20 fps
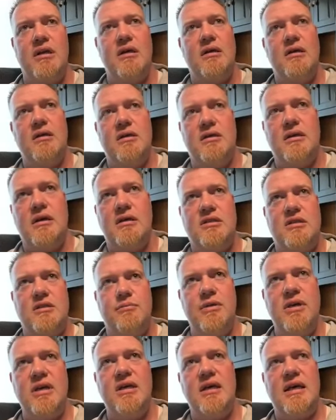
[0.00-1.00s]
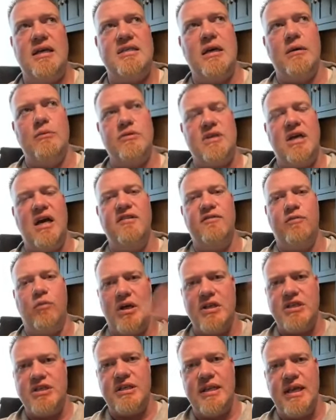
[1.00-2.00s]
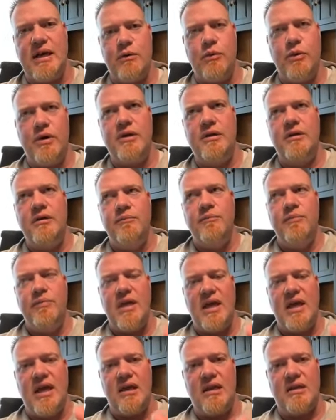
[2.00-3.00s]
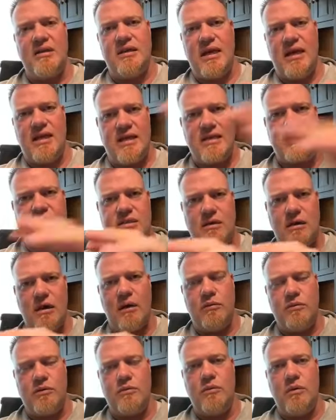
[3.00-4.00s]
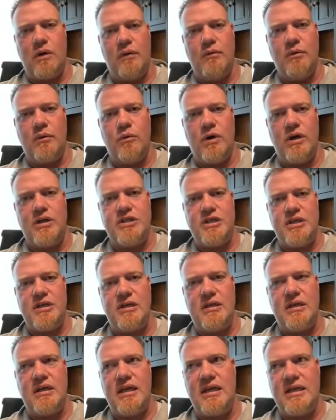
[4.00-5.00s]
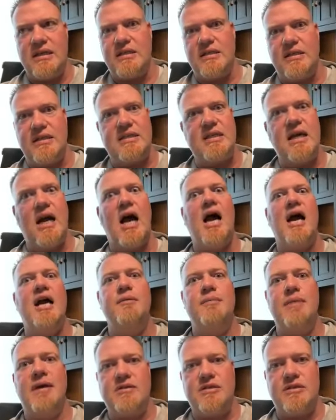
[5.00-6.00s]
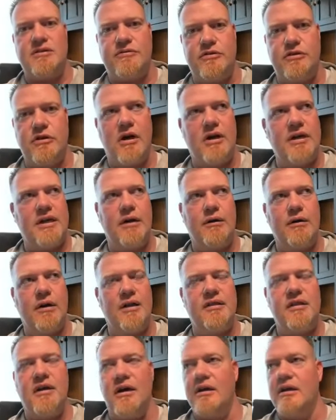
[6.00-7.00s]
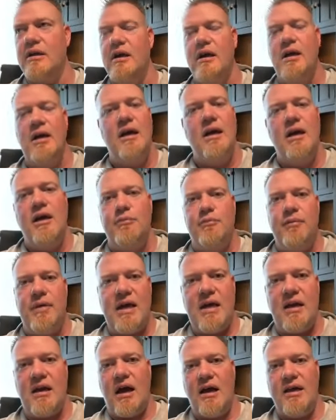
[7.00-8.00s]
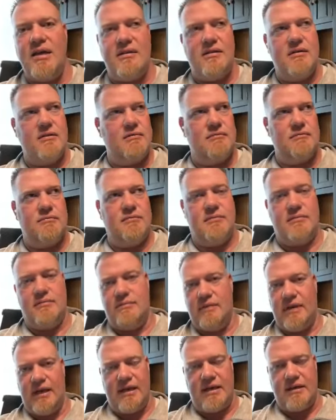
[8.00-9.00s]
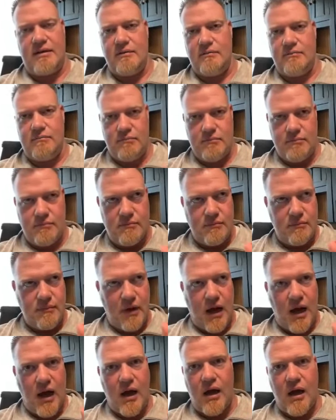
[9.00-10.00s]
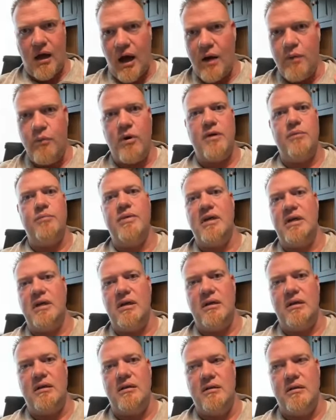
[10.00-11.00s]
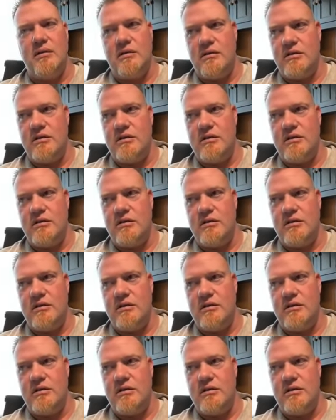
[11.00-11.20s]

But to me, as I was kind of watching that one, and as I would watch it get into these high amounts of drawdown, I thought, man, like I want to be